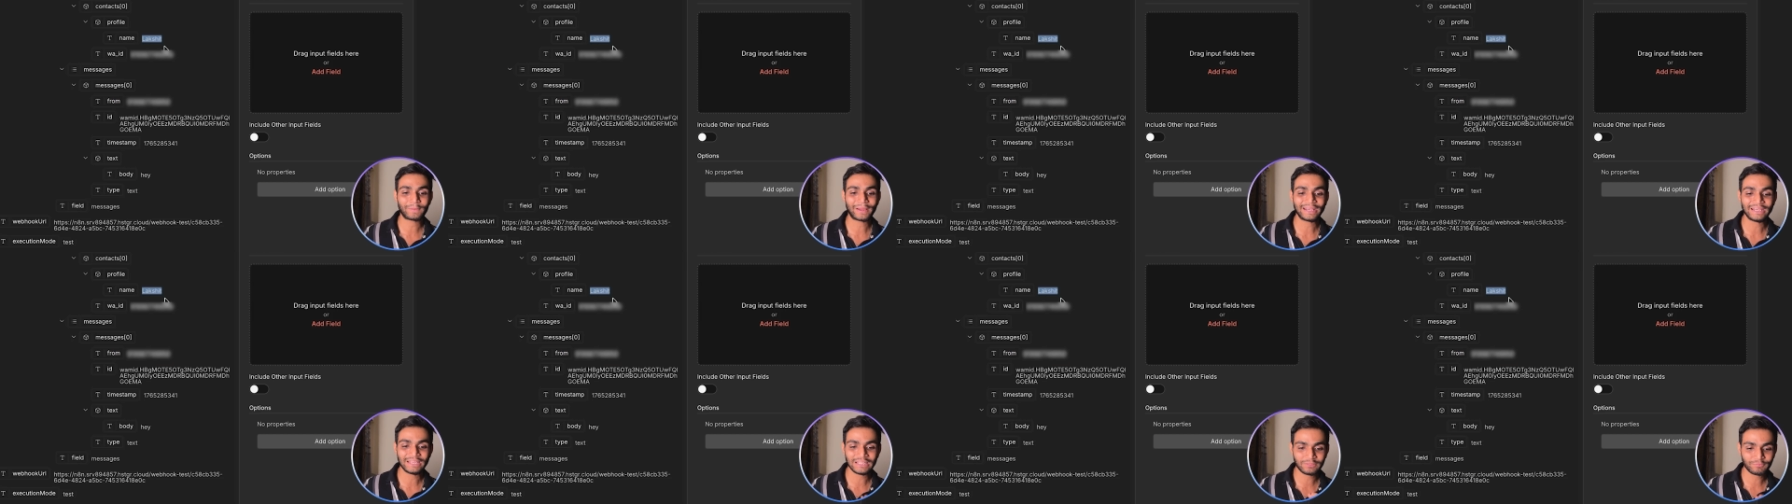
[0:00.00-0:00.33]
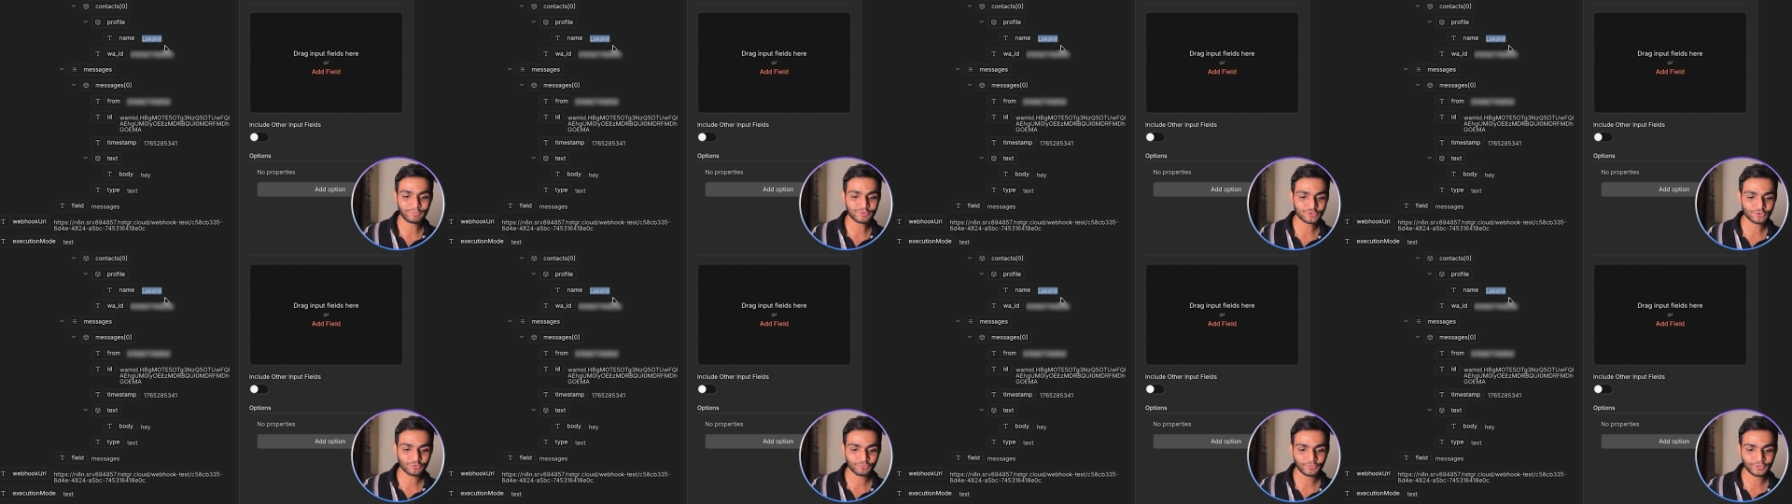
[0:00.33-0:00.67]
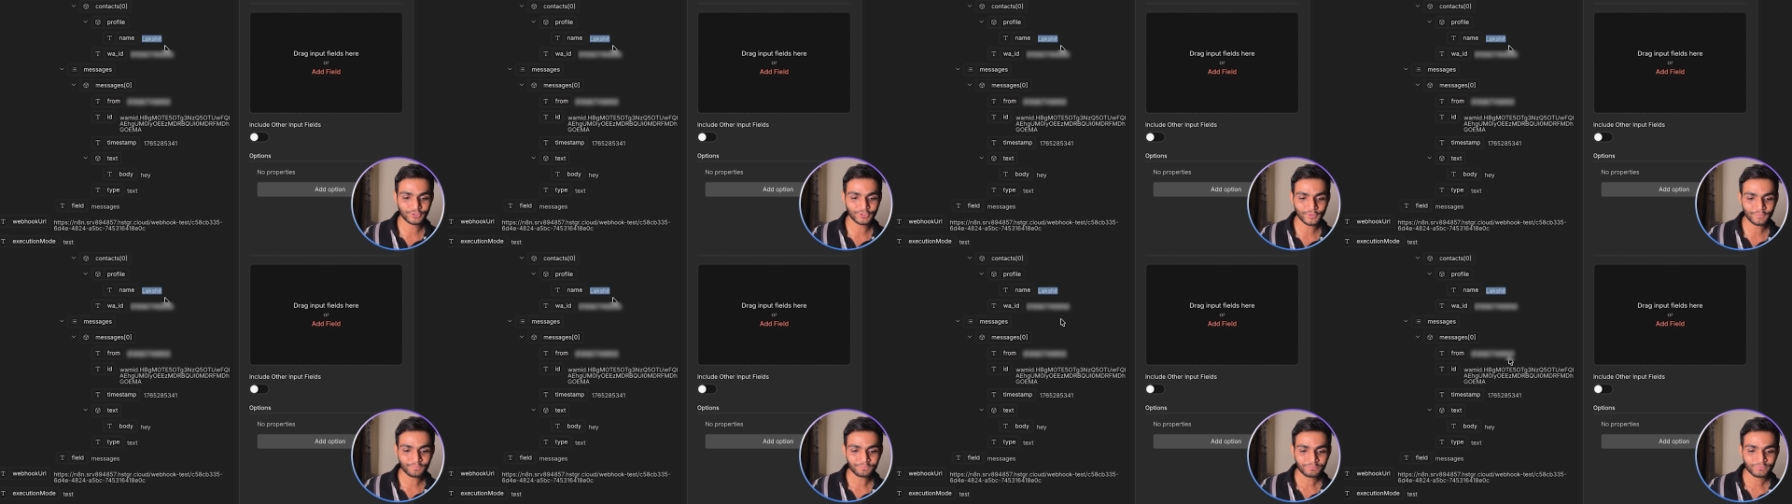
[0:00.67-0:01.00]
my name is over
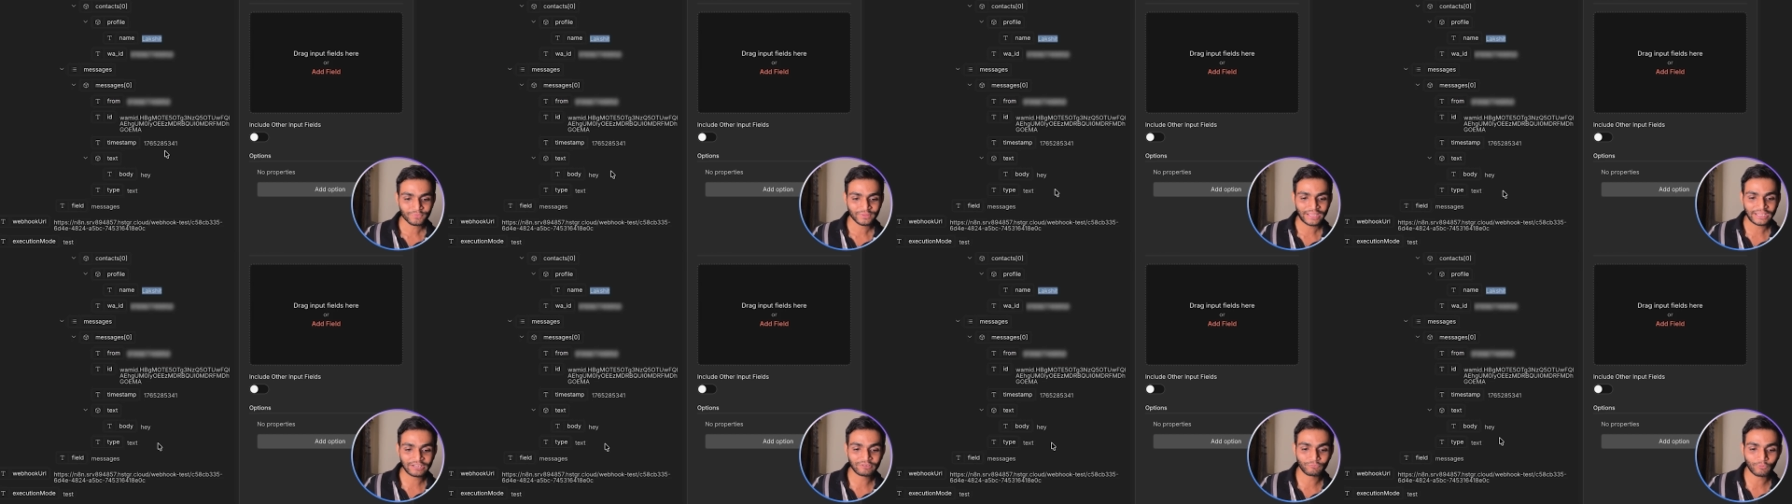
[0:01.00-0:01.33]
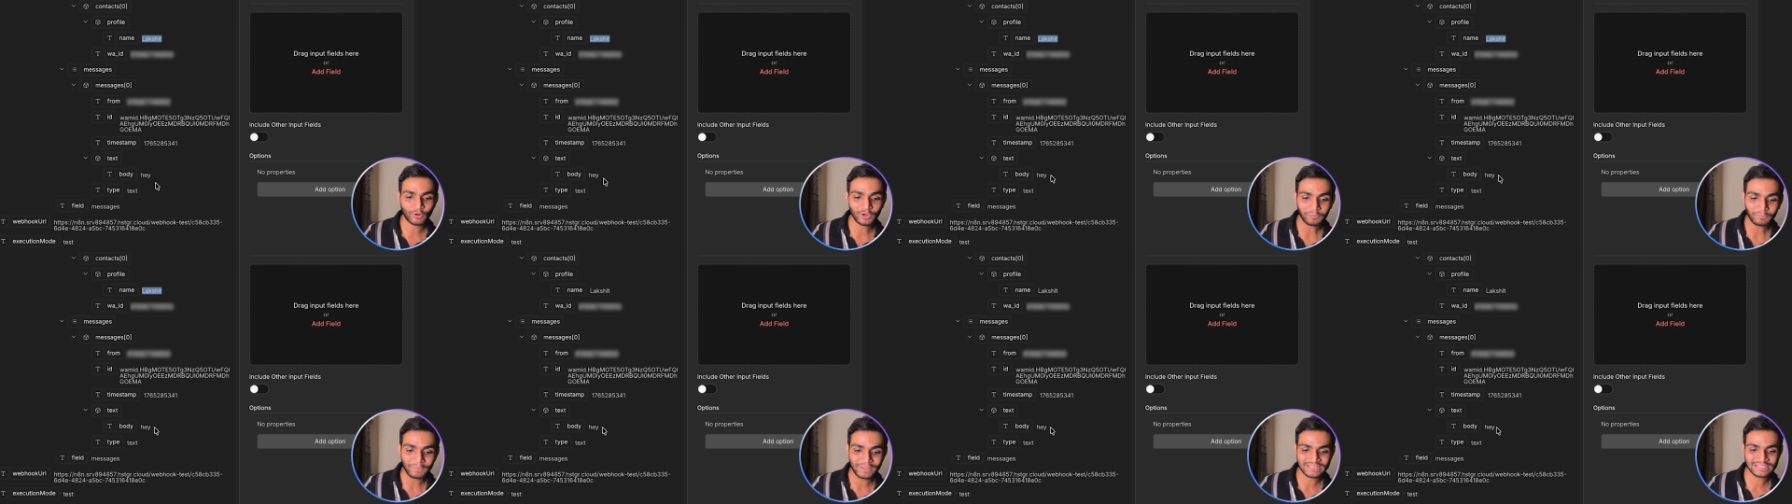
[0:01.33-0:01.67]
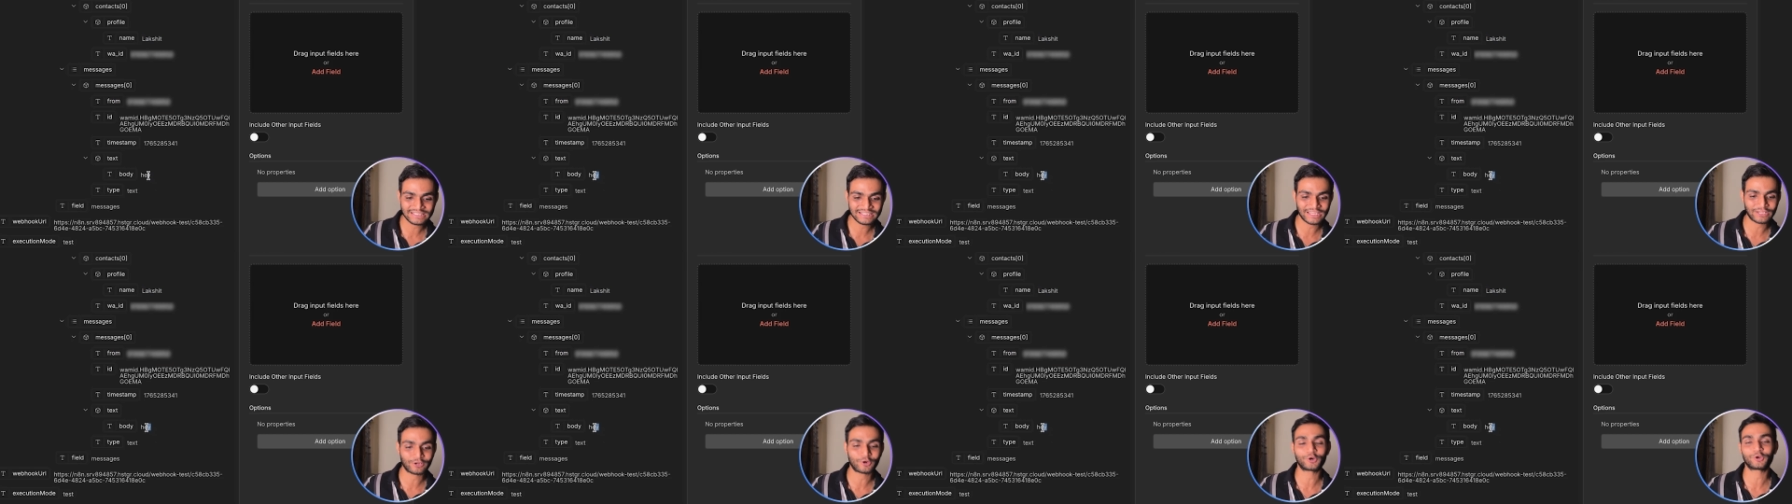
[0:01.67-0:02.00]
here and what
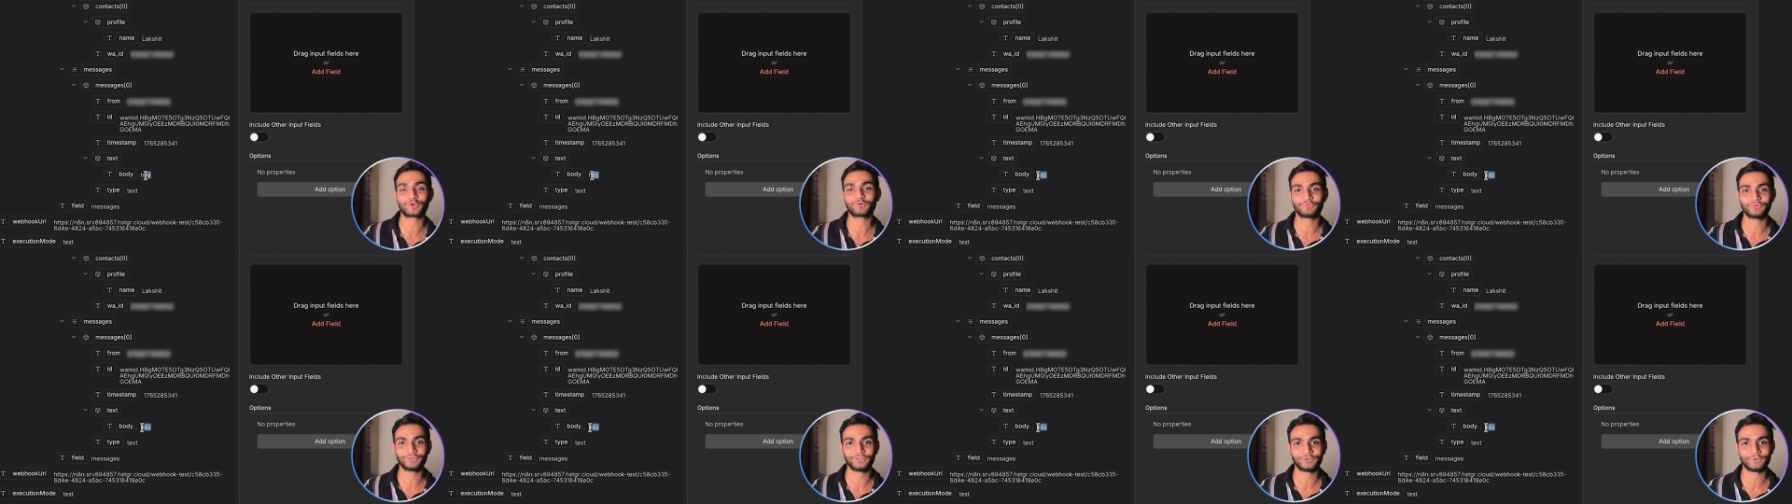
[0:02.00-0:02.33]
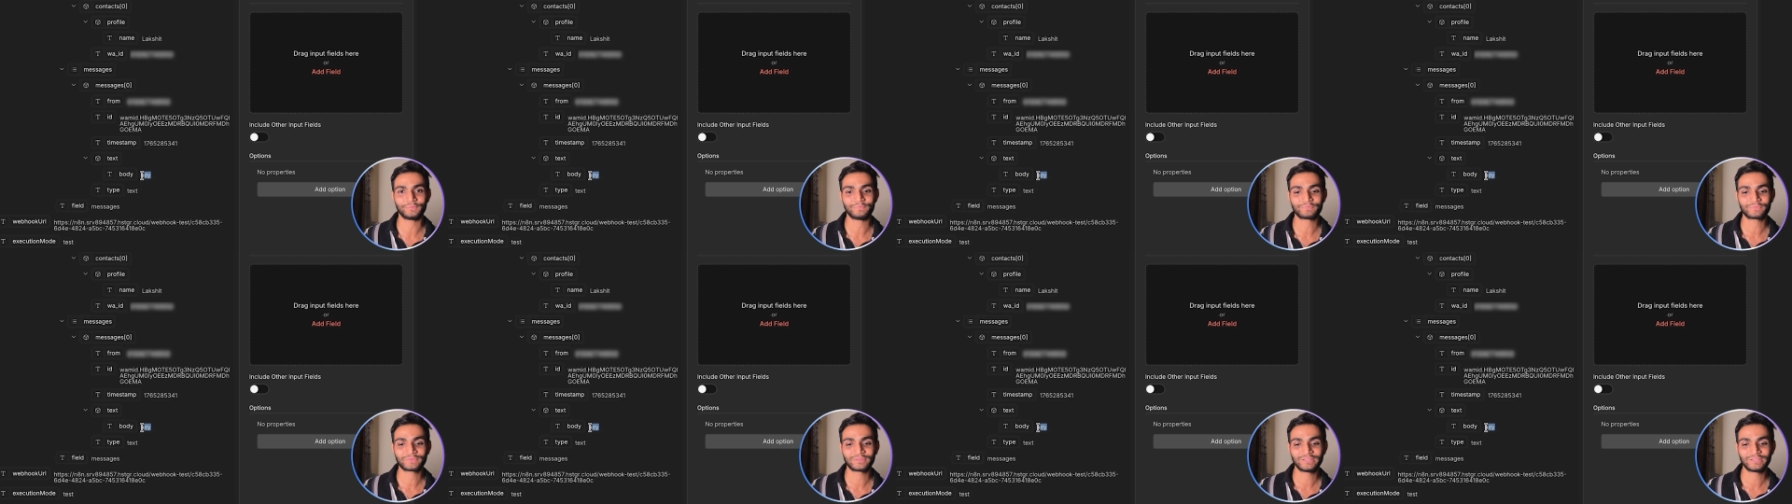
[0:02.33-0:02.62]
message i got over here